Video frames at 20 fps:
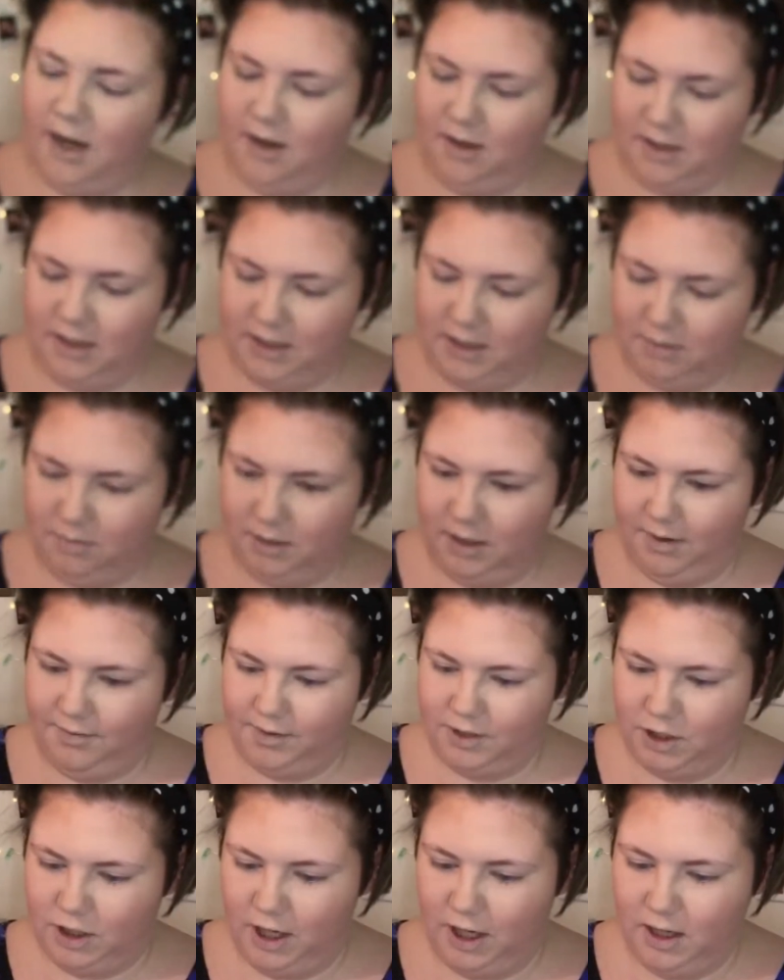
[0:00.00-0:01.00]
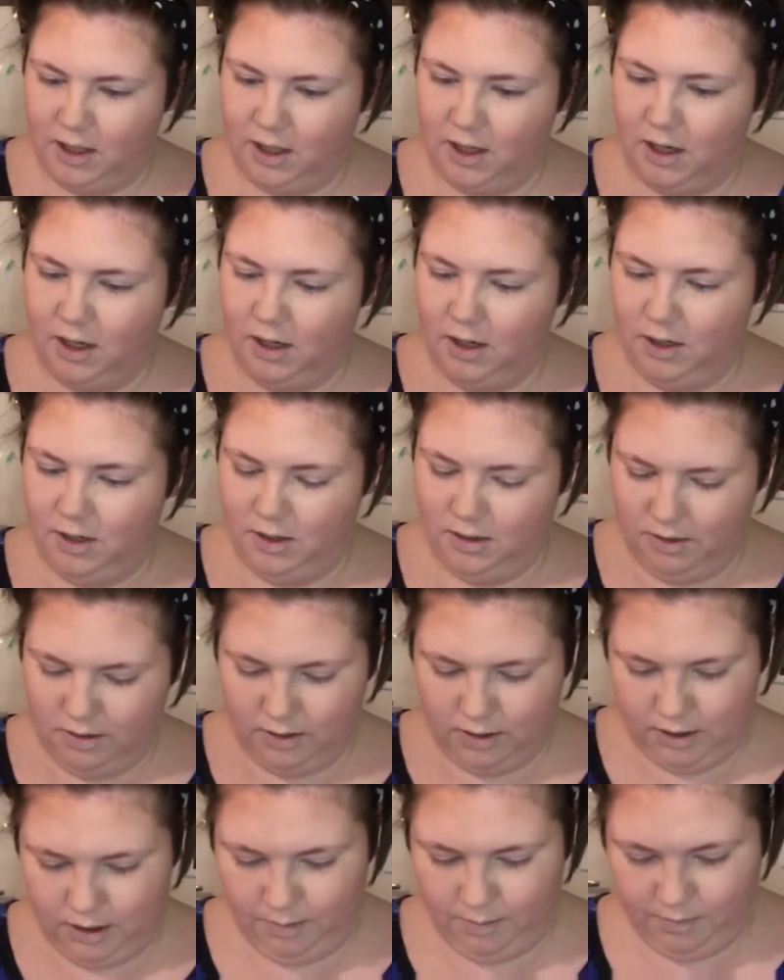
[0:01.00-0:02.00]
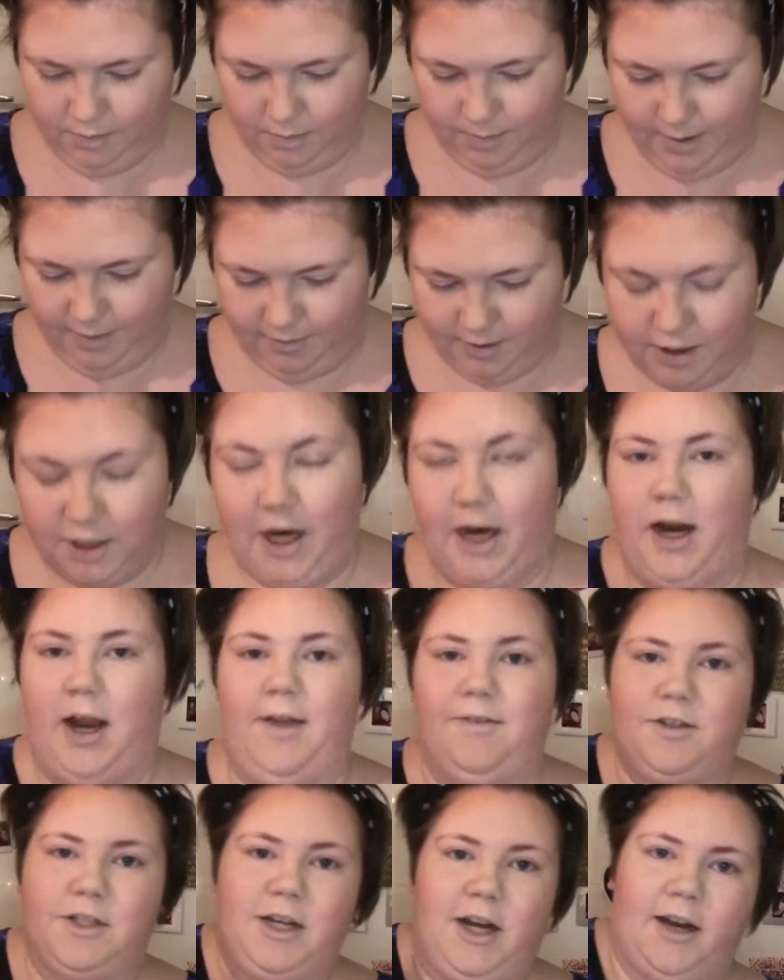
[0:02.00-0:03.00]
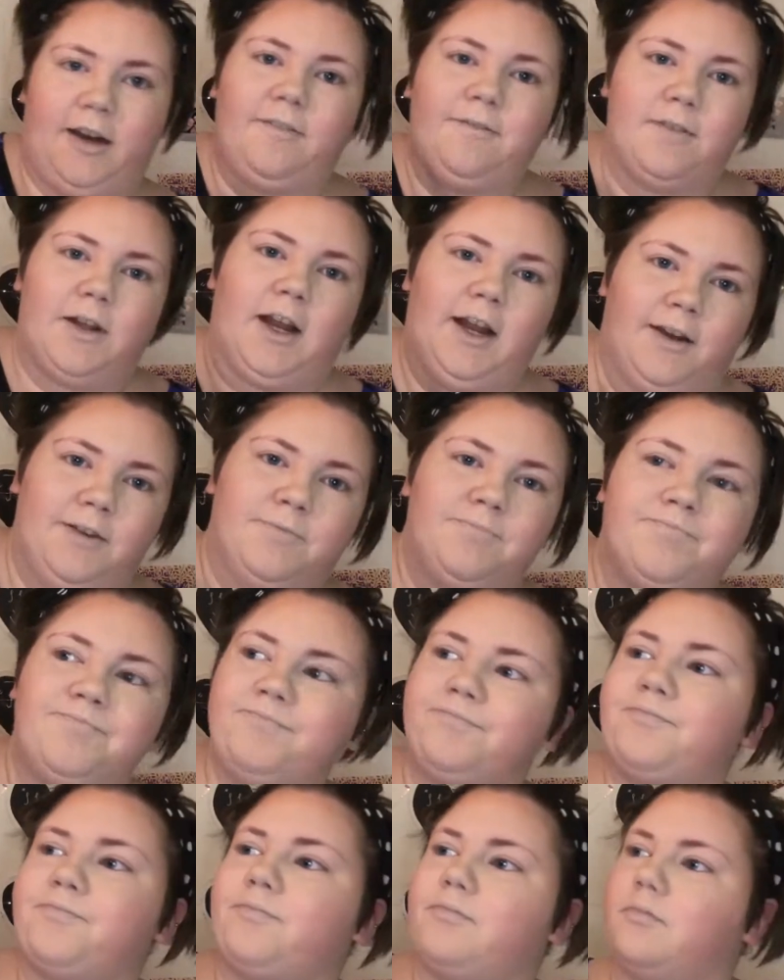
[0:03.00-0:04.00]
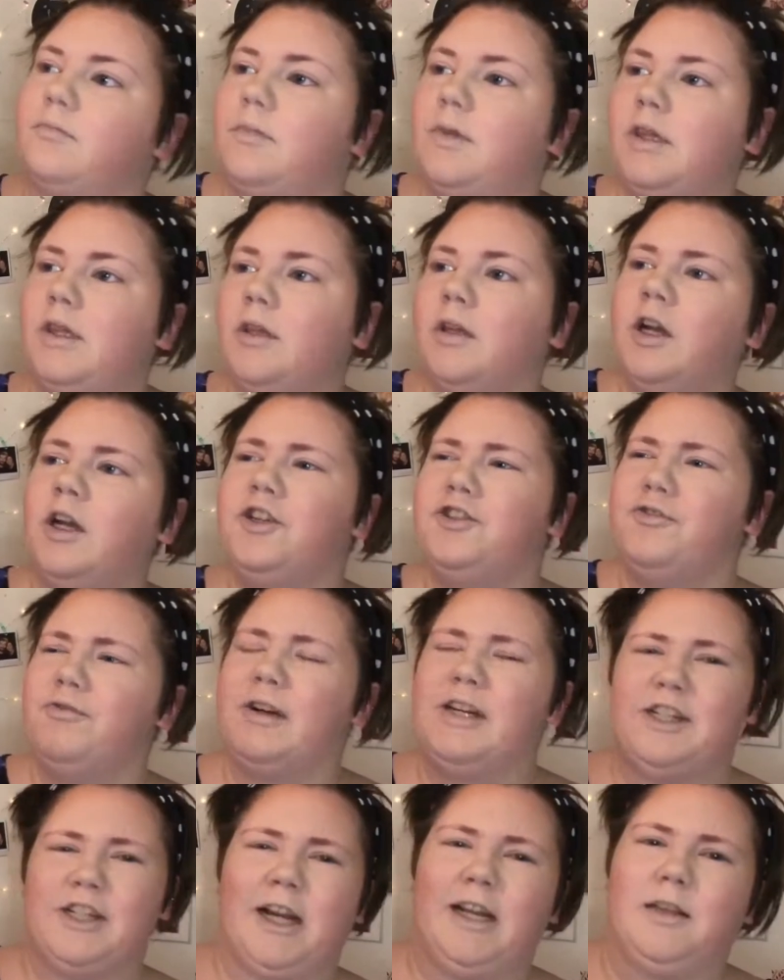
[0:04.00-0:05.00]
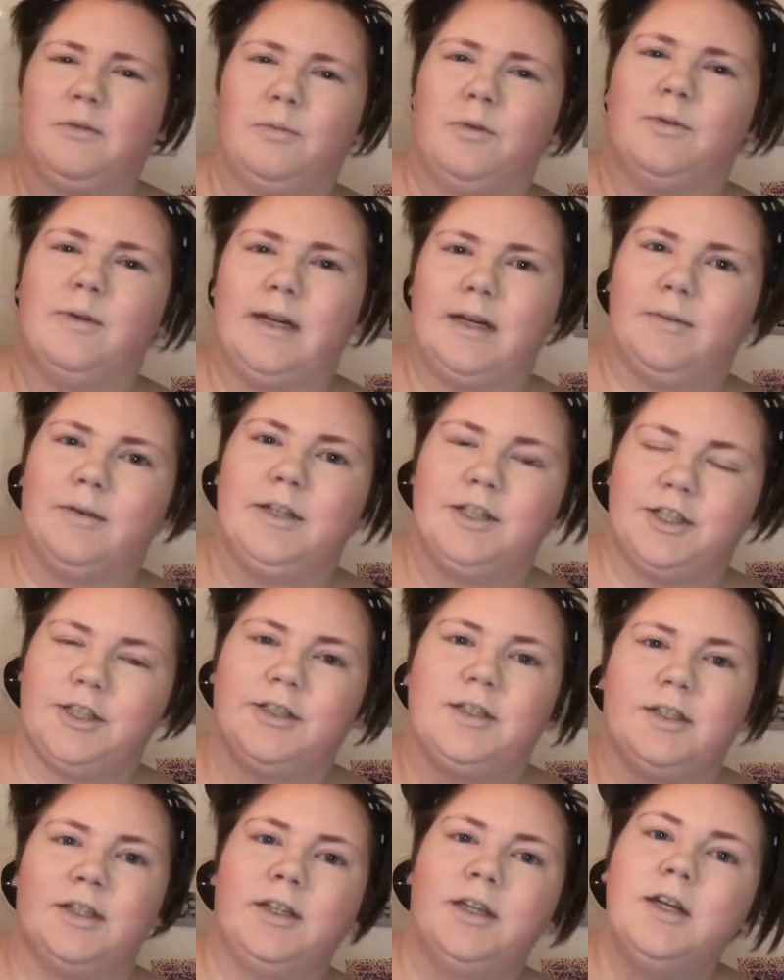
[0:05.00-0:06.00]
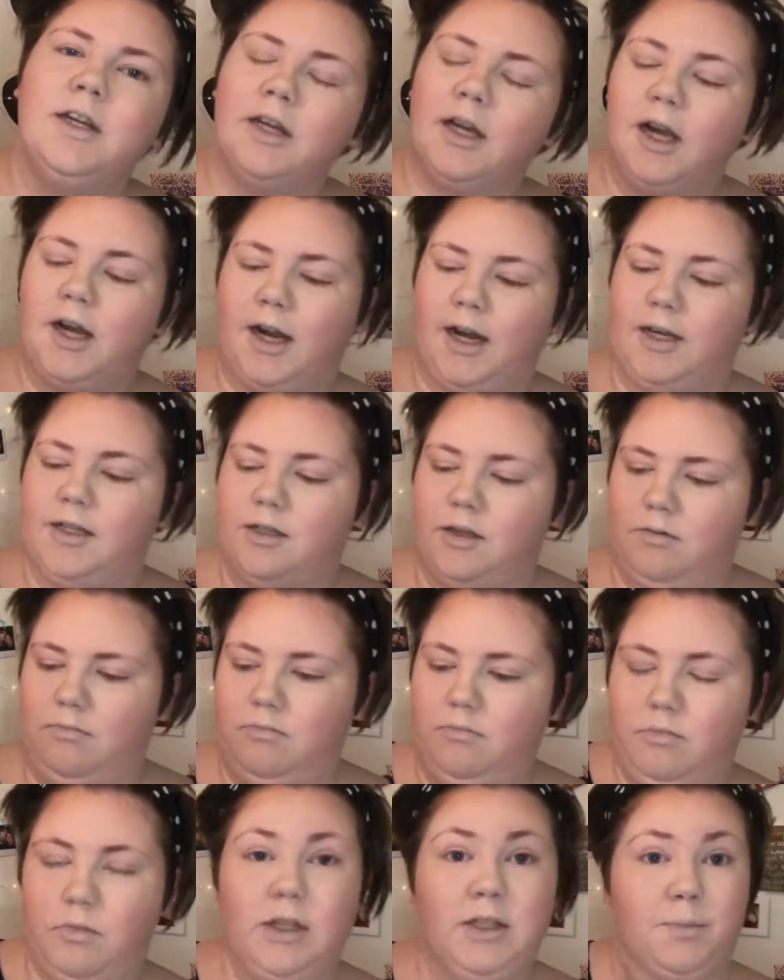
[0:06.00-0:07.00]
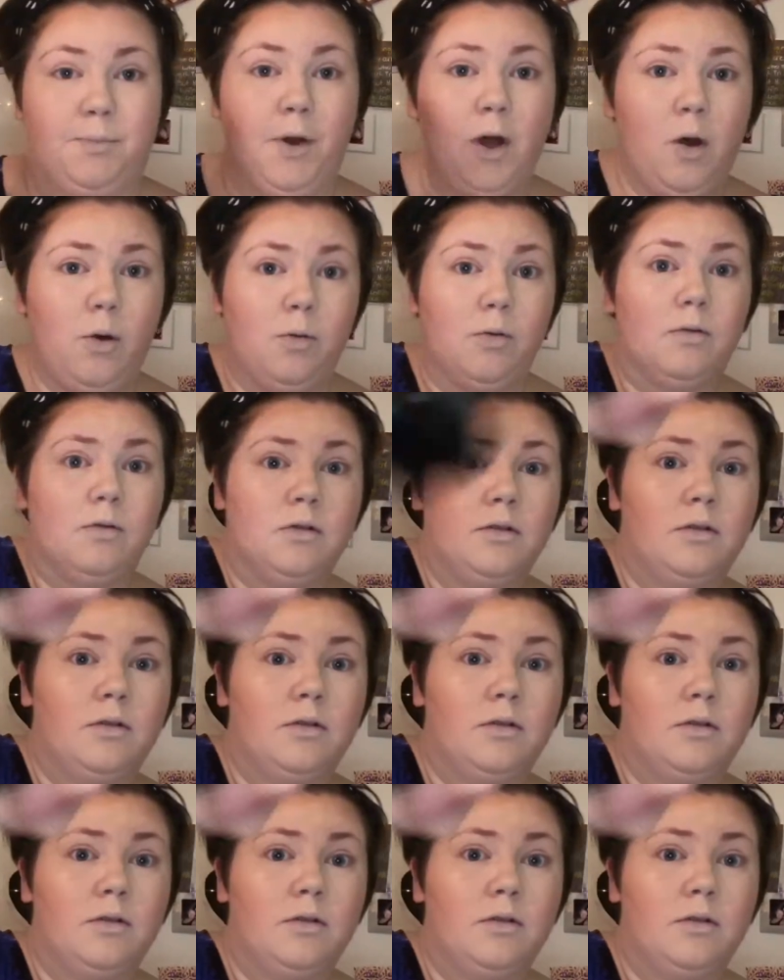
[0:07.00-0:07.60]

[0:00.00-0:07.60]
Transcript: it? Is this one I have to shake? Some of them I have to shake. I have to shake it. Okay. I should reshake them all anyway, shouldn't I? Okay, so here's a bowl.